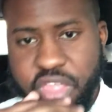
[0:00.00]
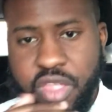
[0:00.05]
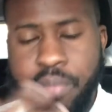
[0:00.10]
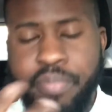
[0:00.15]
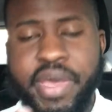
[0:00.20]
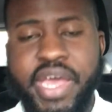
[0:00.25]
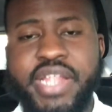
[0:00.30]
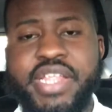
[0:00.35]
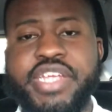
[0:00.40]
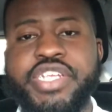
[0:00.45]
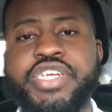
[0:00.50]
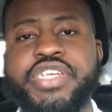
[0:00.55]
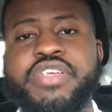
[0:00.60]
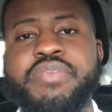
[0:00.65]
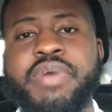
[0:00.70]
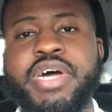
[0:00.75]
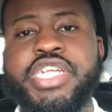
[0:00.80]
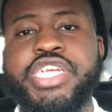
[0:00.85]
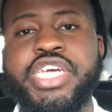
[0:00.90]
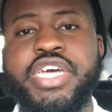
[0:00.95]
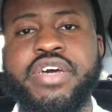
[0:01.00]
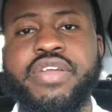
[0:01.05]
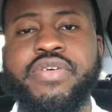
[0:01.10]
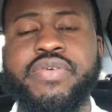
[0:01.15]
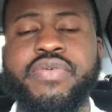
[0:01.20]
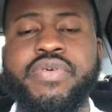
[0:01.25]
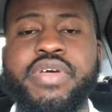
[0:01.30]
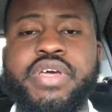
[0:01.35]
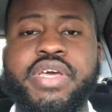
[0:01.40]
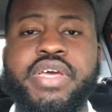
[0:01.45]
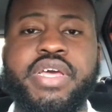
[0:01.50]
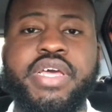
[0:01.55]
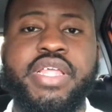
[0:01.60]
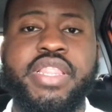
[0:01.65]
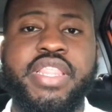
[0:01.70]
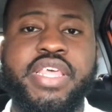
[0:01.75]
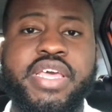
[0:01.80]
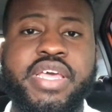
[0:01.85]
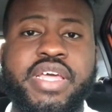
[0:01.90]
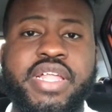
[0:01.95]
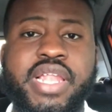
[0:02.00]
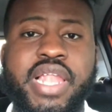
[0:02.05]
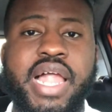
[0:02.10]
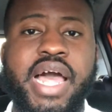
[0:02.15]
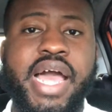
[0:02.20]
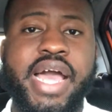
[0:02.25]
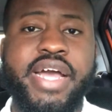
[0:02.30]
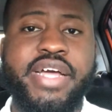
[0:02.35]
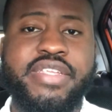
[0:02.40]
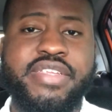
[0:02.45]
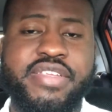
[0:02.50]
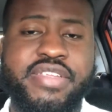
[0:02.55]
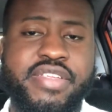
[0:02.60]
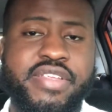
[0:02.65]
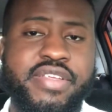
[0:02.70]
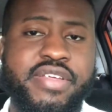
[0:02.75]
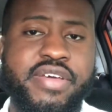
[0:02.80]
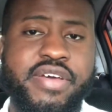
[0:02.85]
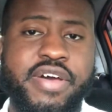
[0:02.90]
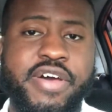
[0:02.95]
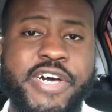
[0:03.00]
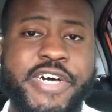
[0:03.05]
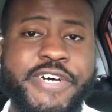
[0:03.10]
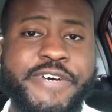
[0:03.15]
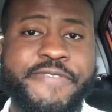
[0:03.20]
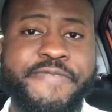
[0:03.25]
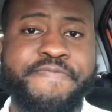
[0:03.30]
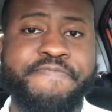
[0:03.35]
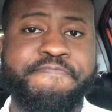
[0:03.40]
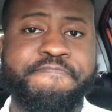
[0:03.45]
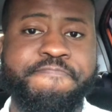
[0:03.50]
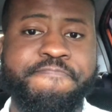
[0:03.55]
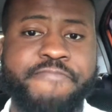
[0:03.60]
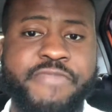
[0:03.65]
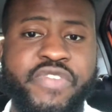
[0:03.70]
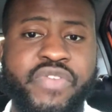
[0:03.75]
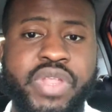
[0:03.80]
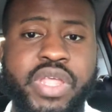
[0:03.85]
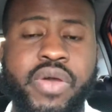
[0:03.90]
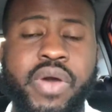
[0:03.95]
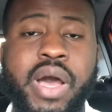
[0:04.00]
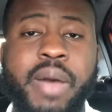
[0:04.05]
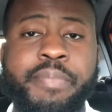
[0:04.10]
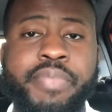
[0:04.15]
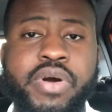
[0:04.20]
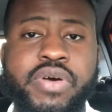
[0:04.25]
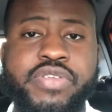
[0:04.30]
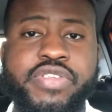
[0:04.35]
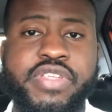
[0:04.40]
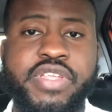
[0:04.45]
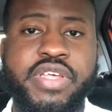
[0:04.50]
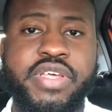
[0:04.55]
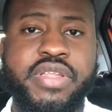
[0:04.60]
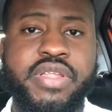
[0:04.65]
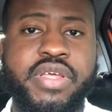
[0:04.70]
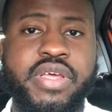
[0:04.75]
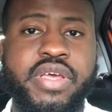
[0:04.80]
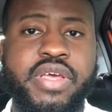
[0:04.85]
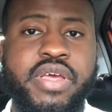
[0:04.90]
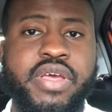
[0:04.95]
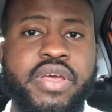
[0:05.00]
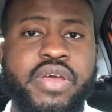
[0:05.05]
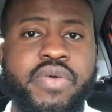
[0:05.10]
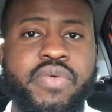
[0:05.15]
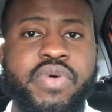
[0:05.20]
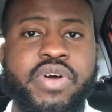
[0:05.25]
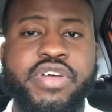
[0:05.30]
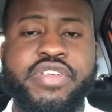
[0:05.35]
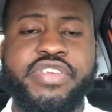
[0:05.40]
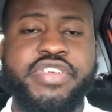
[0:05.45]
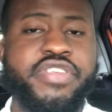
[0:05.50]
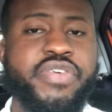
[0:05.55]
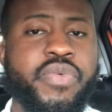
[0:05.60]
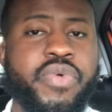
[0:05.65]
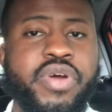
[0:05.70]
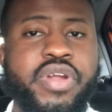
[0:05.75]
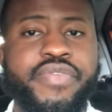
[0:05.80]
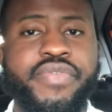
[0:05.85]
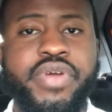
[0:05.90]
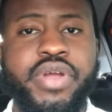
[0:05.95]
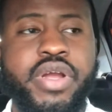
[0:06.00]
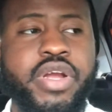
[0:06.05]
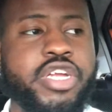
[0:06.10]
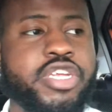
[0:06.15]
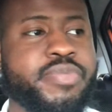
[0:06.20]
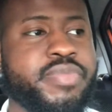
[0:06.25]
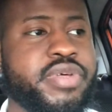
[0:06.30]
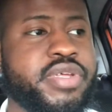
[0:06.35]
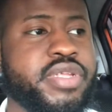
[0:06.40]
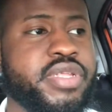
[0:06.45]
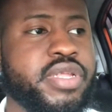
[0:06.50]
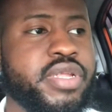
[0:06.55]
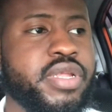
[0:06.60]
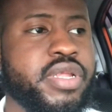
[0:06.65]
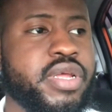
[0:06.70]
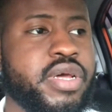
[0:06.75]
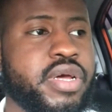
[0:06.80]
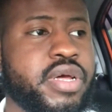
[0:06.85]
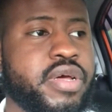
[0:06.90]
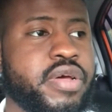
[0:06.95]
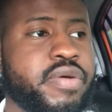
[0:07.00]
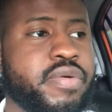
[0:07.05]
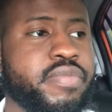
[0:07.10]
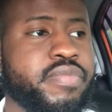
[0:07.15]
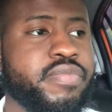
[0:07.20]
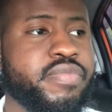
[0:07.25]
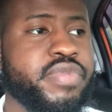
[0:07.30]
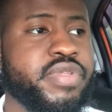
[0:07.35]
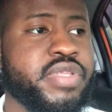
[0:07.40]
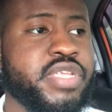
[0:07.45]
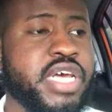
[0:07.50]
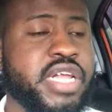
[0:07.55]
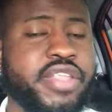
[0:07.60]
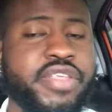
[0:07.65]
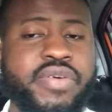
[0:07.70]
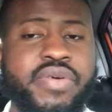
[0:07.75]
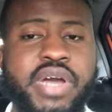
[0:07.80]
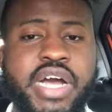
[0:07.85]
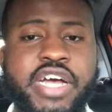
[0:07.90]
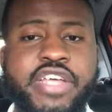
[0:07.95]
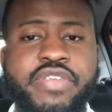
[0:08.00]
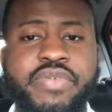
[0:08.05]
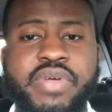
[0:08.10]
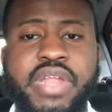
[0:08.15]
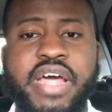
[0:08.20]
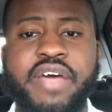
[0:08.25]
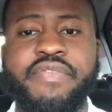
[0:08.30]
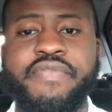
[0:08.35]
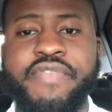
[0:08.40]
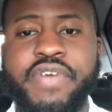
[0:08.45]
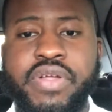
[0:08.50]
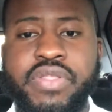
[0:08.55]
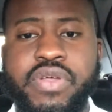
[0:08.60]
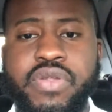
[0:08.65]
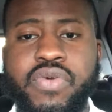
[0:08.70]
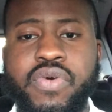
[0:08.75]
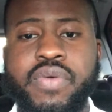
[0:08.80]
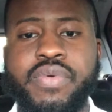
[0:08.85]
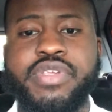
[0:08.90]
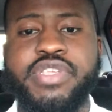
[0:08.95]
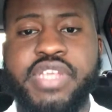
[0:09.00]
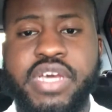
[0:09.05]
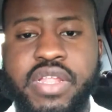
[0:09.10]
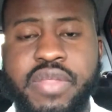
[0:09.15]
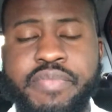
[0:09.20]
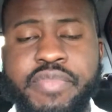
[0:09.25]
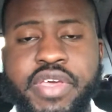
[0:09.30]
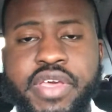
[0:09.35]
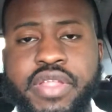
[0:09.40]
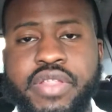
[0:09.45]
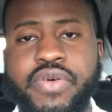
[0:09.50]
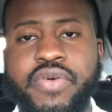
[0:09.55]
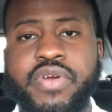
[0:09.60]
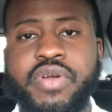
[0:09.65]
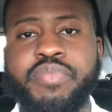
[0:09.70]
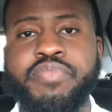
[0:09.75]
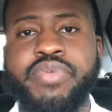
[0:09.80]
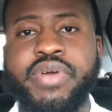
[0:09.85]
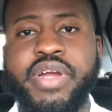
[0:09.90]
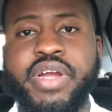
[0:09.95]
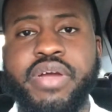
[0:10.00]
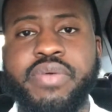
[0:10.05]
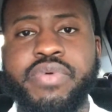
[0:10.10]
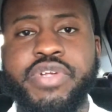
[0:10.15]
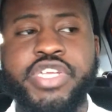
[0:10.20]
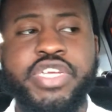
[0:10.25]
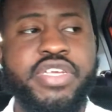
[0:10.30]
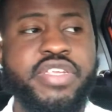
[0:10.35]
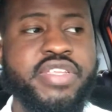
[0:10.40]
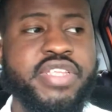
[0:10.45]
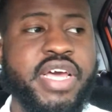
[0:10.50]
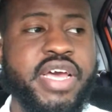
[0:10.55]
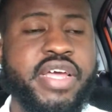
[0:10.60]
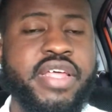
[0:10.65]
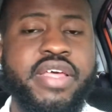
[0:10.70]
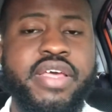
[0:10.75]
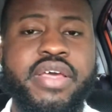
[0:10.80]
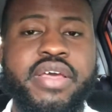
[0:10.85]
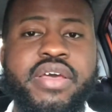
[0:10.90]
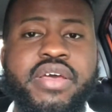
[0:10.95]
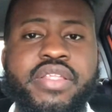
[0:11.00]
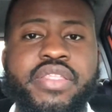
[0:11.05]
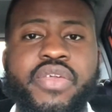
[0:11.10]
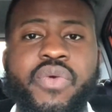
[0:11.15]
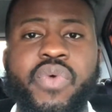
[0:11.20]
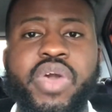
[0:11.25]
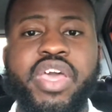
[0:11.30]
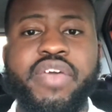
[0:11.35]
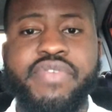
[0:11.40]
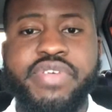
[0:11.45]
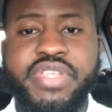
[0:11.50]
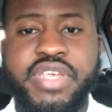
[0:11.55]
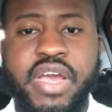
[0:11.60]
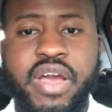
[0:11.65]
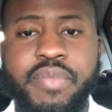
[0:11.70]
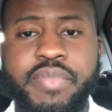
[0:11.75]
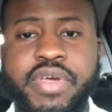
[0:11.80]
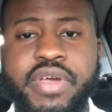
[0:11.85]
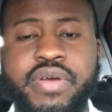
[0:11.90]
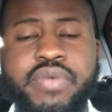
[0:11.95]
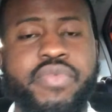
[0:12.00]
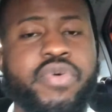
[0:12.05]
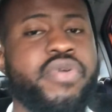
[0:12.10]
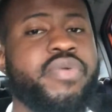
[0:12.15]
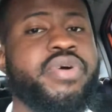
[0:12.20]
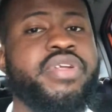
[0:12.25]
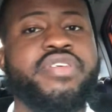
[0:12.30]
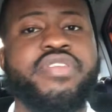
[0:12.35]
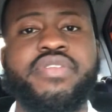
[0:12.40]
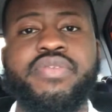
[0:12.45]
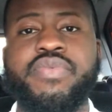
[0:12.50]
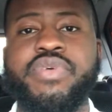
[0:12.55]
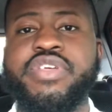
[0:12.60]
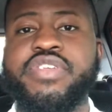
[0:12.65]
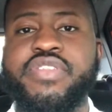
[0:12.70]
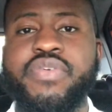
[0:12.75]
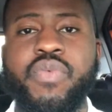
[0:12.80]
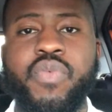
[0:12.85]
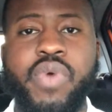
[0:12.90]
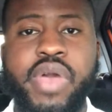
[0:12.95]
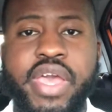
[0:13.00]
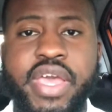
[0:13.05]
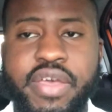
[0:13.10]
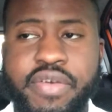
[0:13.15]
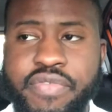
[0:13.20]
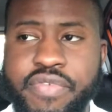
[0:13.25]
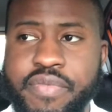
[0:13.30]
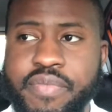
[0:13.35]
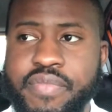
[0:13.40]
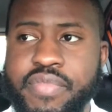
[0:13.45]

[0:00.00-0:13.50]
pay attention to my channel, the last video I posted was just a word of encouragement, telling you guys what I felt the Lord was telling me during prayer, which is that the wave is coming. Well, what is the wave?